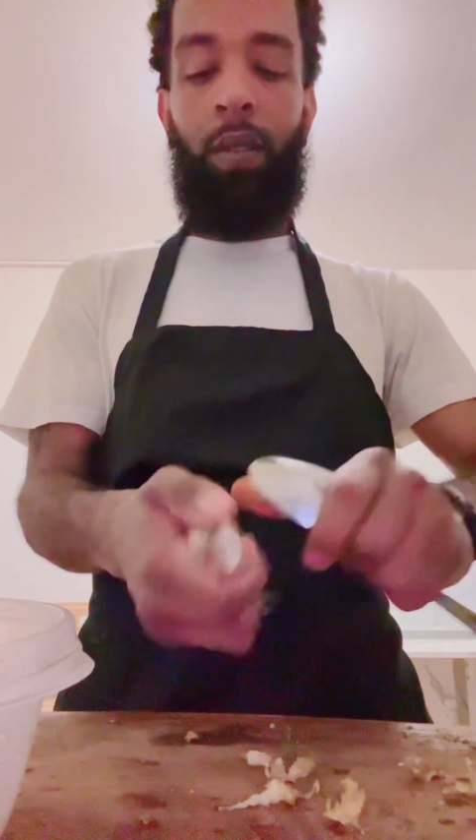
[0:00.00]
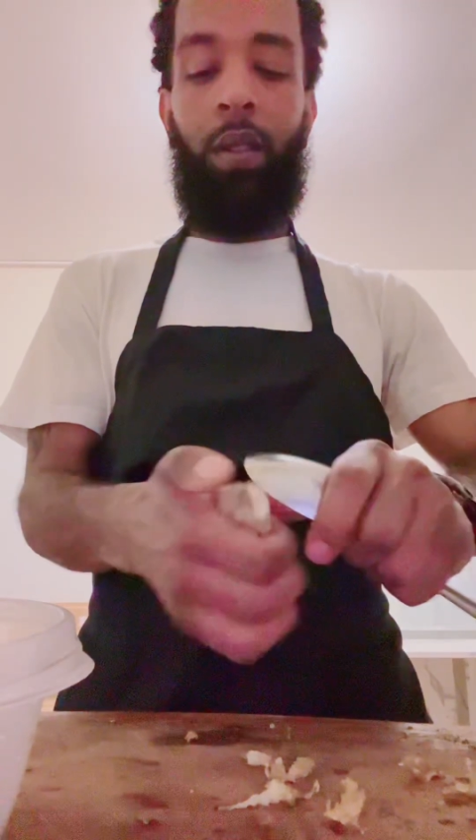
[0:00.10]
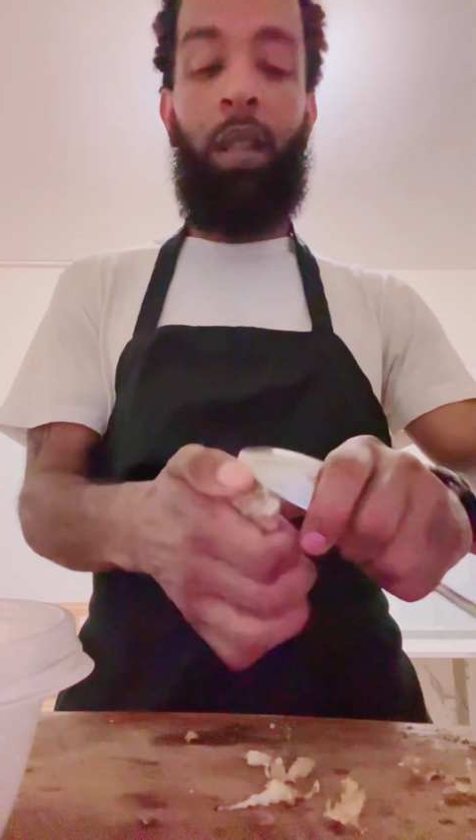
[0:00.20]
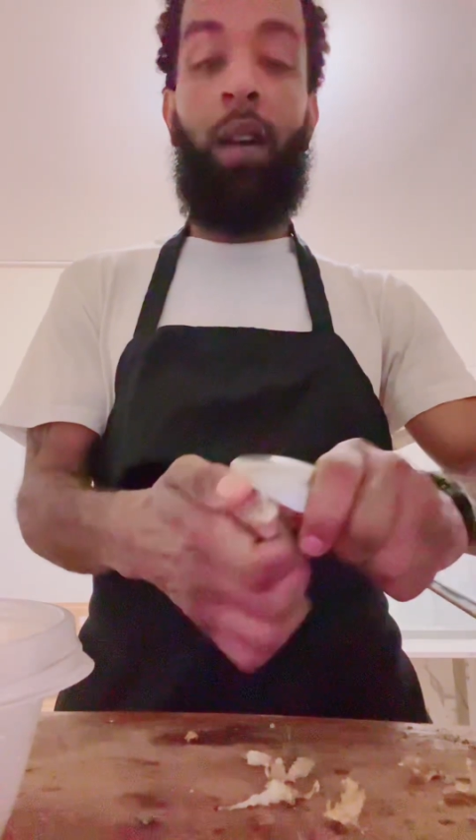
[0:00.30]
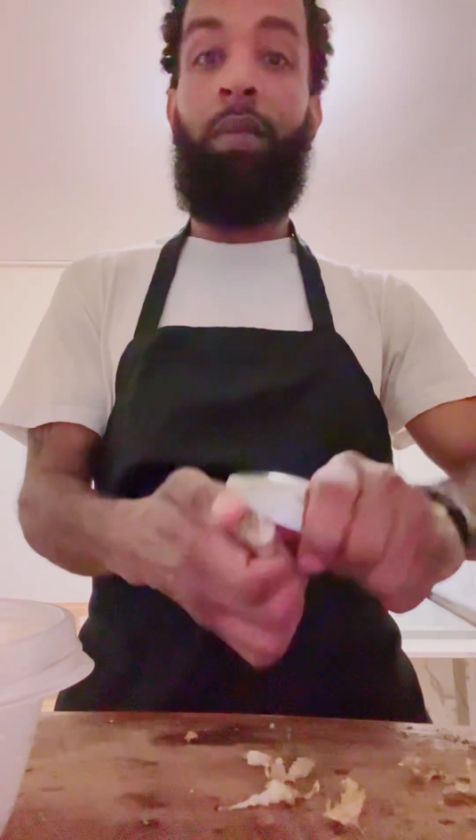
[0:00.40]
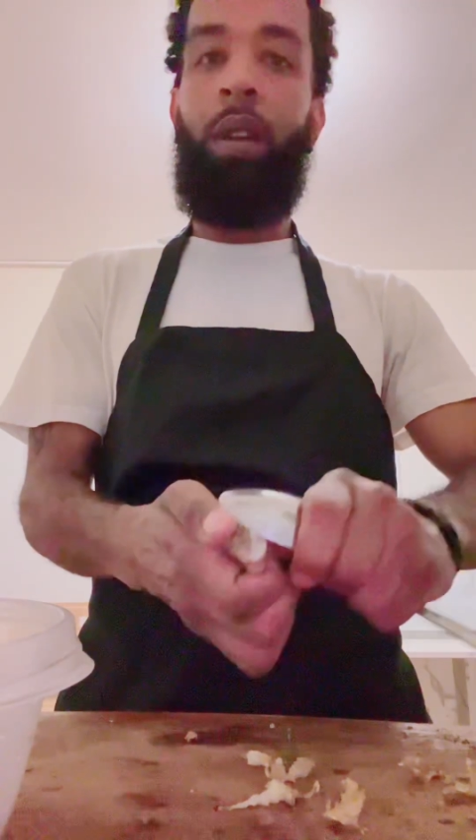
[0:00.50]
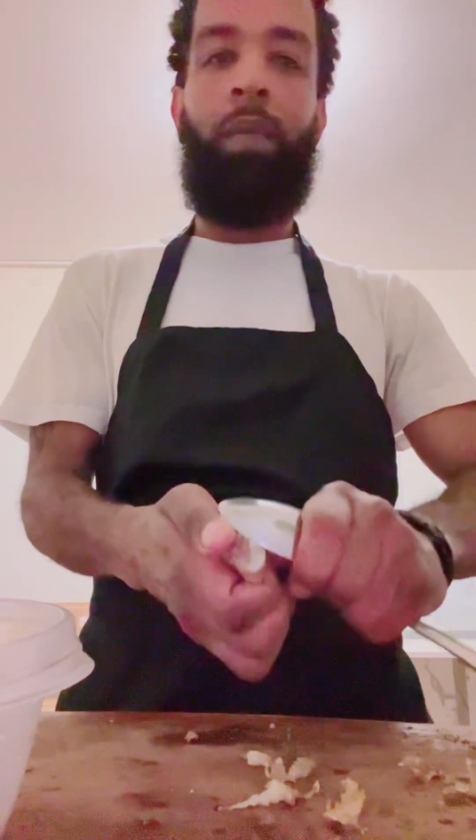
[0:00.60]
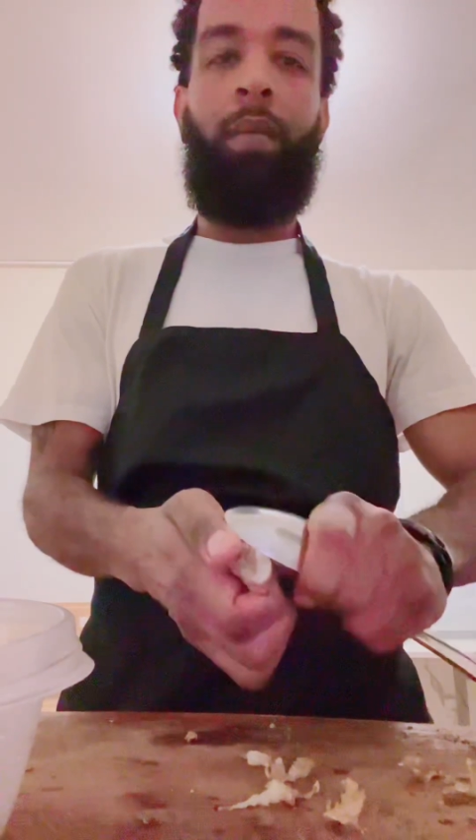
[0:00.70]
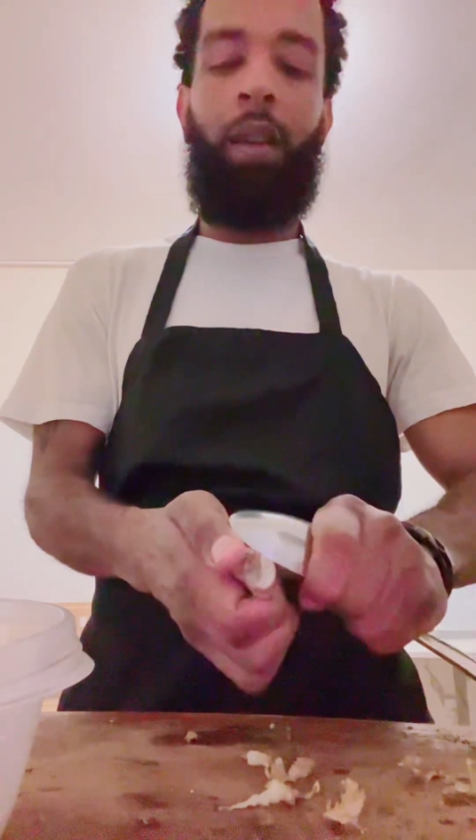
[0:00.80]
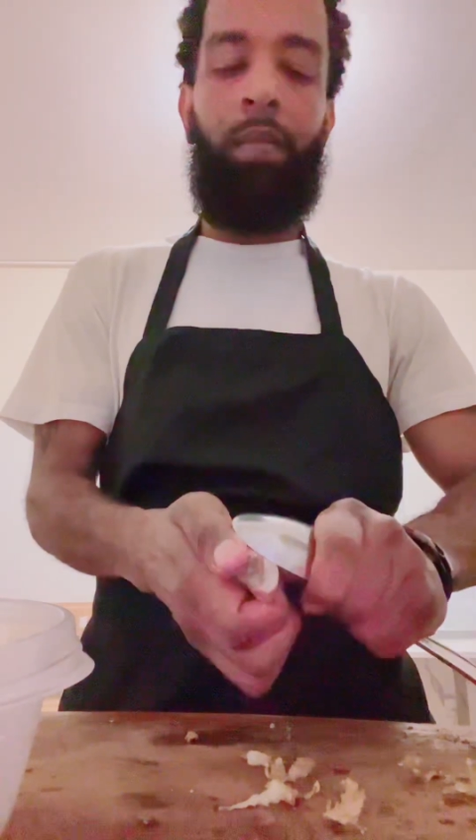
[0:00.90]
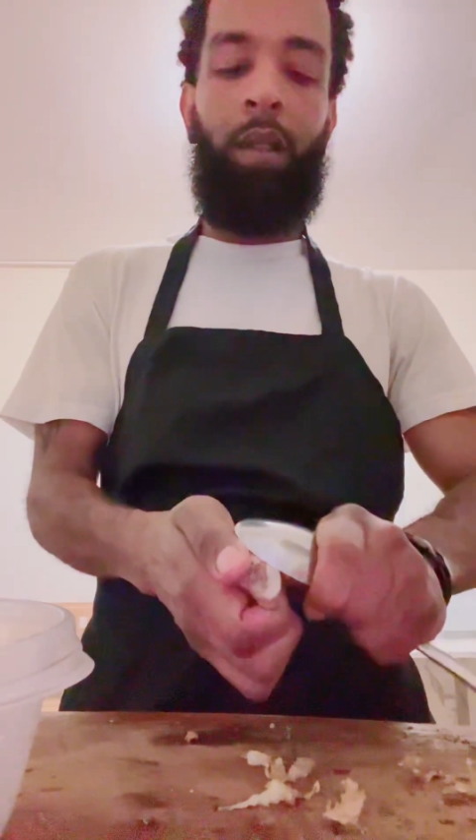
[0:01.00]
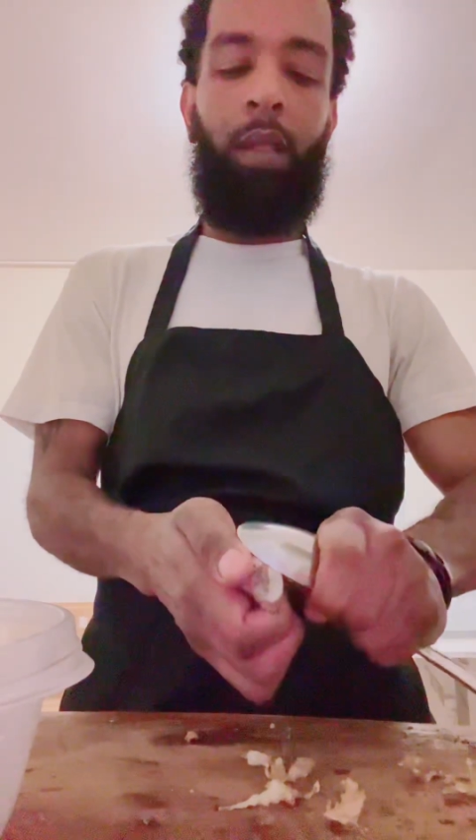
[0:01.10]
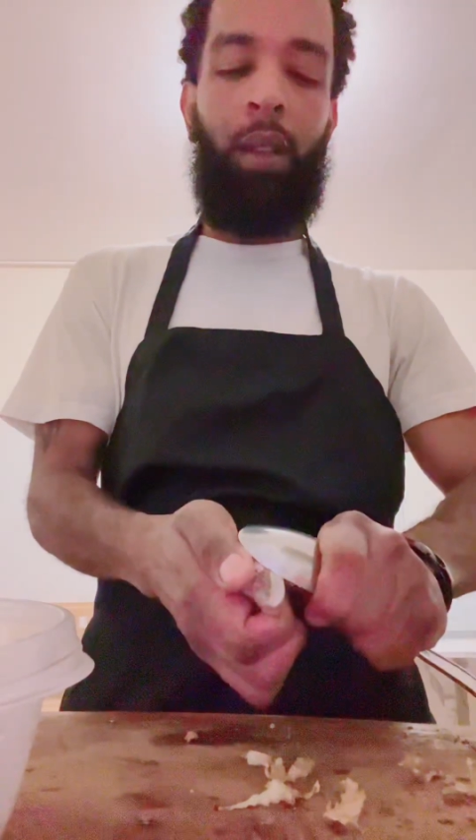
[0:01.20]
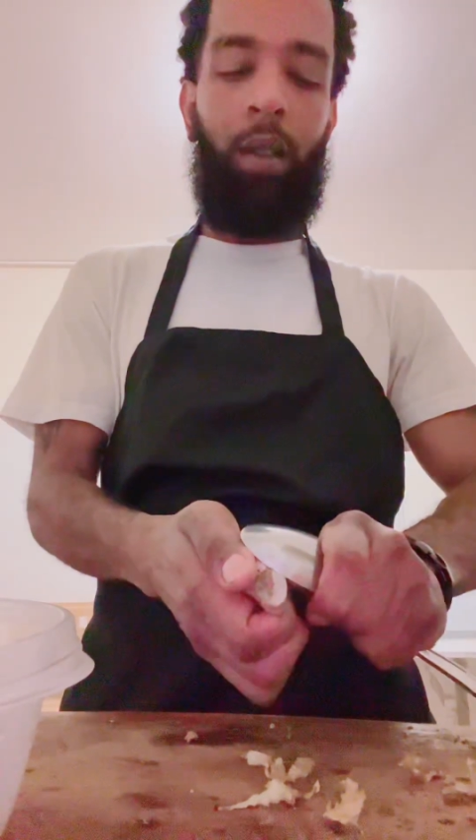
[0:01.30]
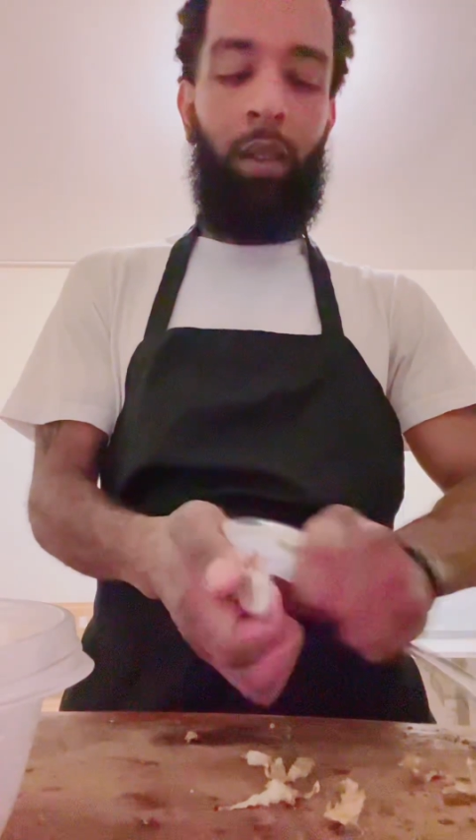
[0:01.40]
That really made me
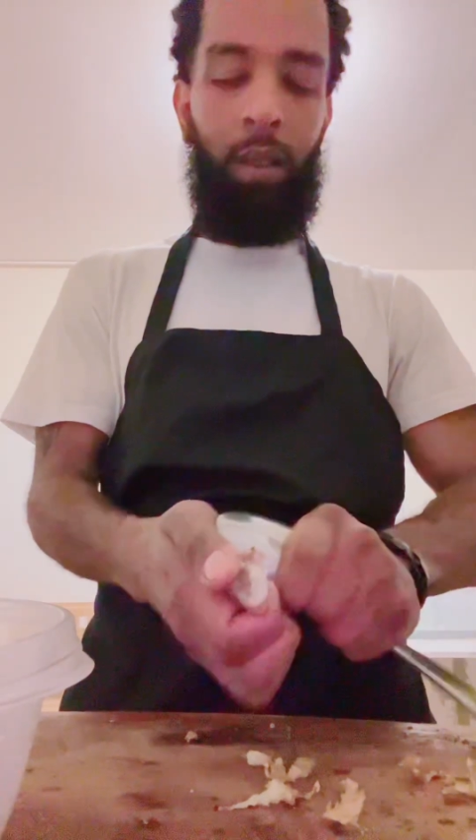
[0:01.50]
think,